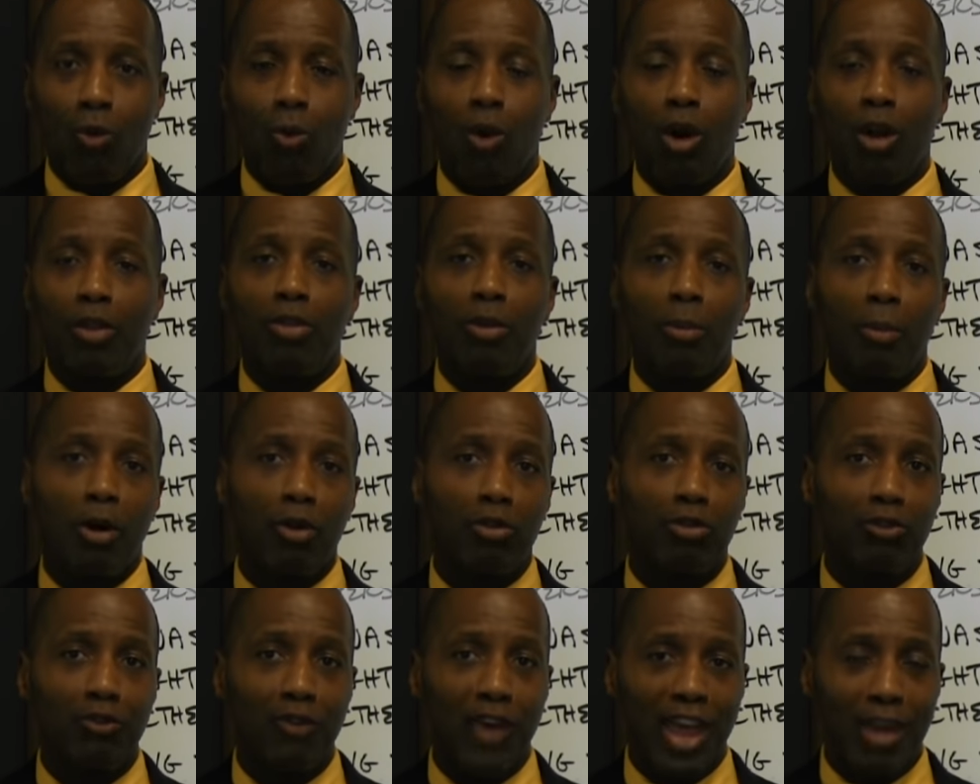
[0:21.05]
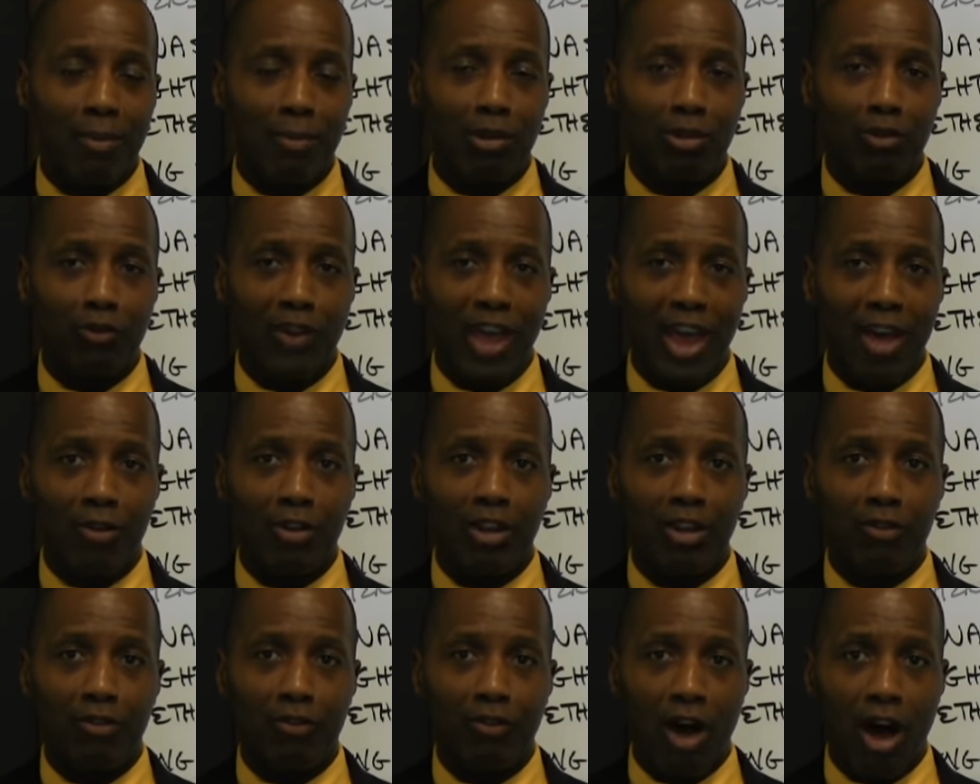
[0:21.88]
One of the most famous
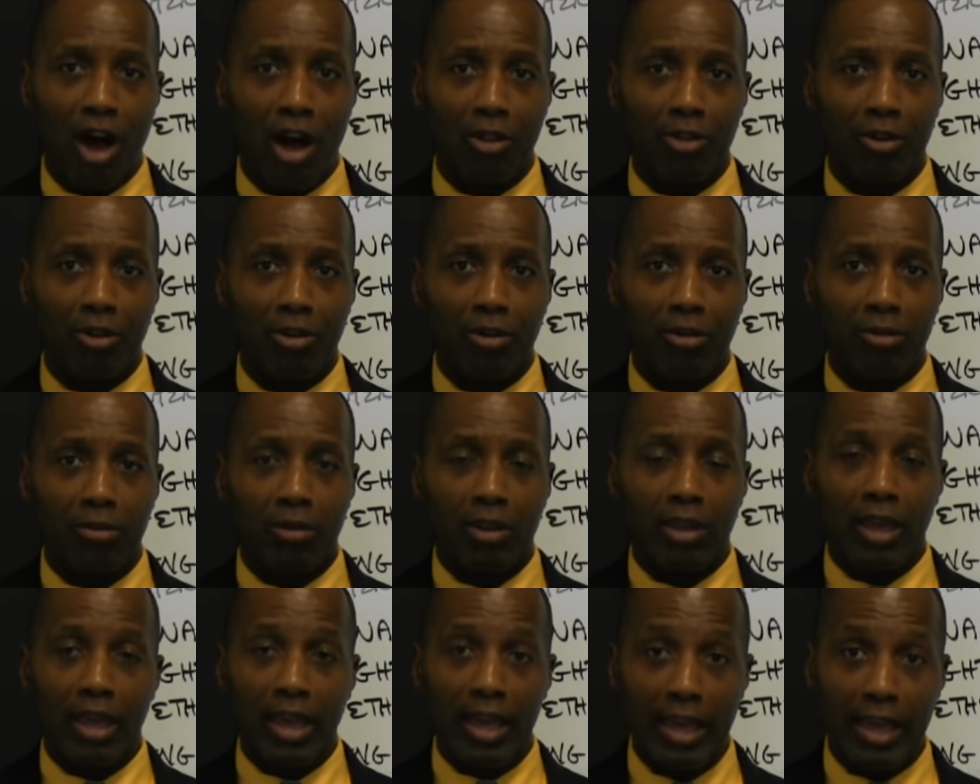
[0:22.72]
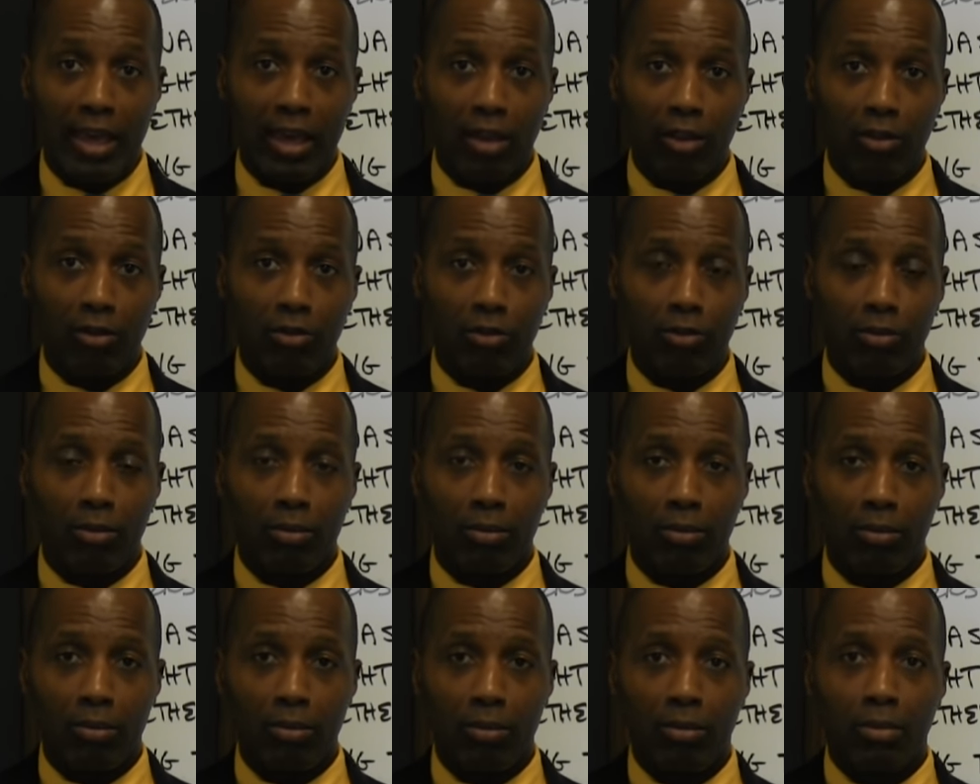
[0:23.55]
Founding Father is